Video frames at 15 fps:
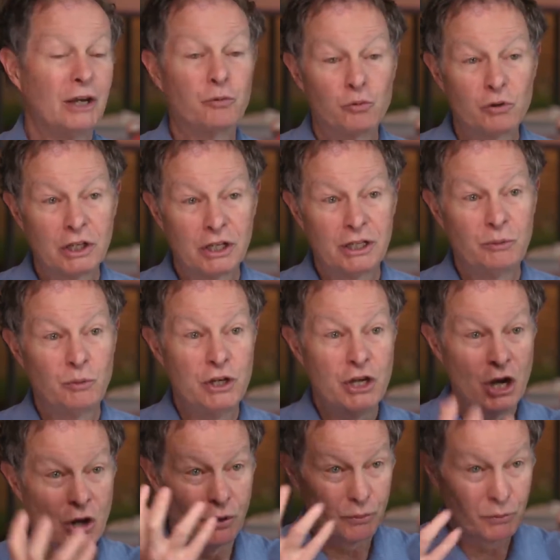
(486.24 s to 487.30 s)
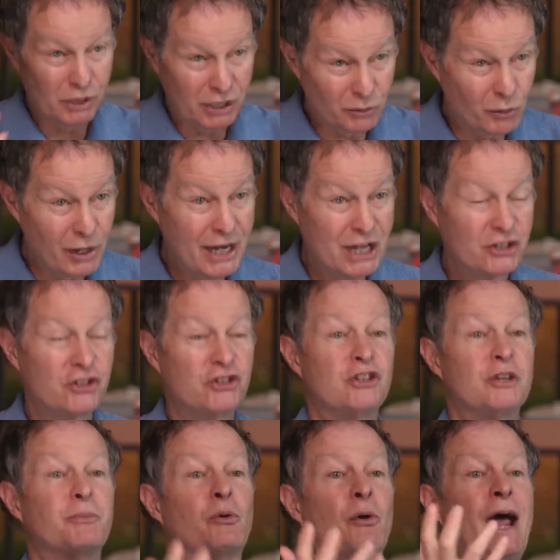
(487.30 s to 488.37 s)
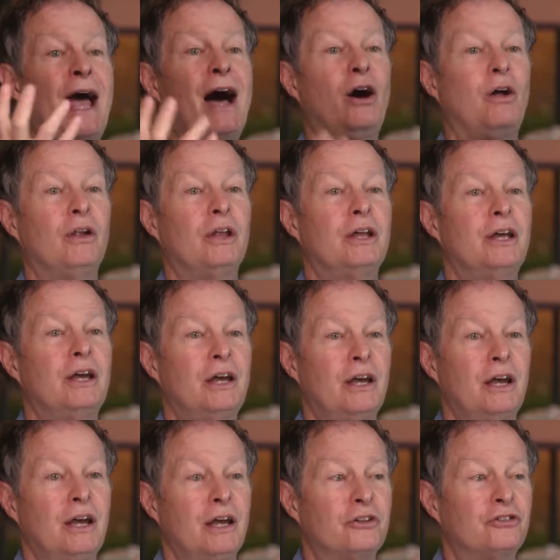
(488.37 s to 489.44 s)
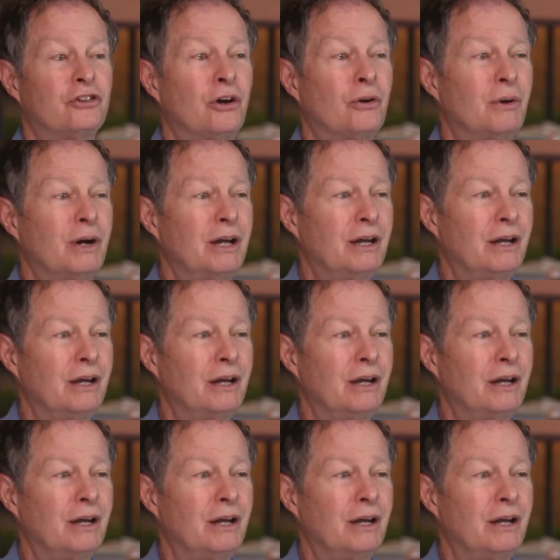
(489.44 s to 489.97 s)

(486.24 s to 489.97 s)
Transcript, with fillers: it really, we know it really raises the morale. Mm-hmm. And so